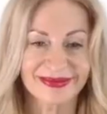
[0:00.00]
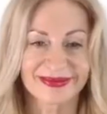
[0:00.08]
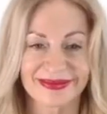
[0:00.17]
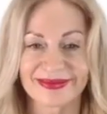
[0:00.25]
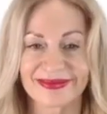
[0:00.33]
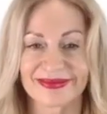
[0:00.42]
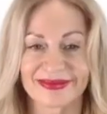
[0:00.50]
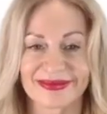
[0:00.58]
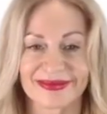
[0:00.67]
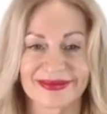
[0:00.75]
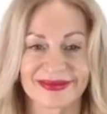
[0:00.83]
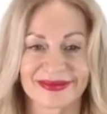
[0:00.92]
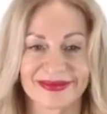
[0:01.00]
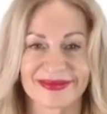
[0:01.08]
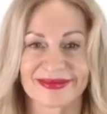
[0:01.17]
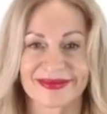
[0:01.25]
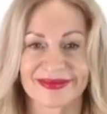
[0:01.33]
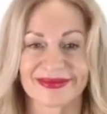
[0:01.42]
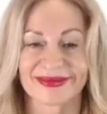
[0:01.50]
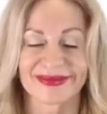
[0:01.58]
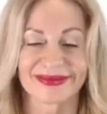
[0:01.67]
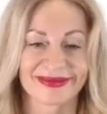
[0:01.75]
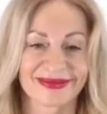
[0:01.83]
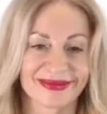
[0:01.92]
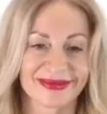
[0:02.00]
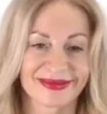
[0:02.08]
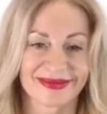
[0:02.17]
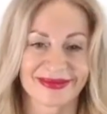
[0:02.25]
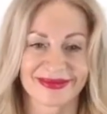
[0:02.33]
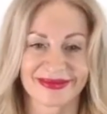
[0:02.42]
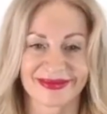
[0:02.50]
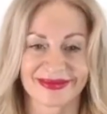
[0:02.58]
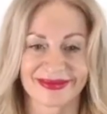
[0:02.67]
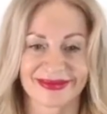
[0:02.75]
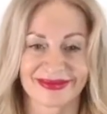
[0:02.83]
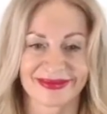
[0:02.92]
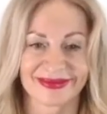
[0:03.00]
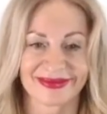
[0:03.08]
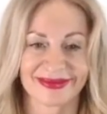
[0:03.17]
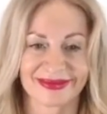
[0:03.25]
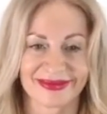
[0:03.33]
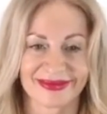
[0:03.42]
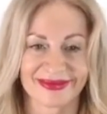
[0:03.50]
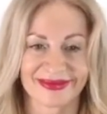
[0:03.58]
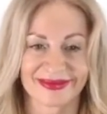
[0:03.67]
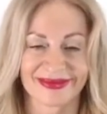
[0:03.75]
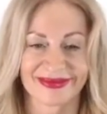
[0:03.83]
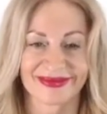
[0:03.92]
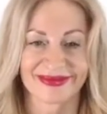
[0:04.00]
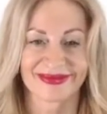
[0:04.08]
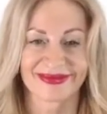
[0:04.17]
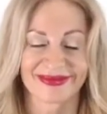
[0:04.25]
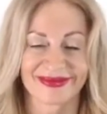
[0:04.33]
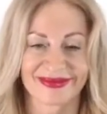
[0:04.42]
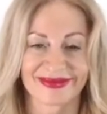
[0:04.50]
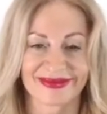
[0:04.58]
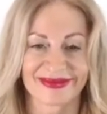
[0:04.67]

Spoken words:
[no speech]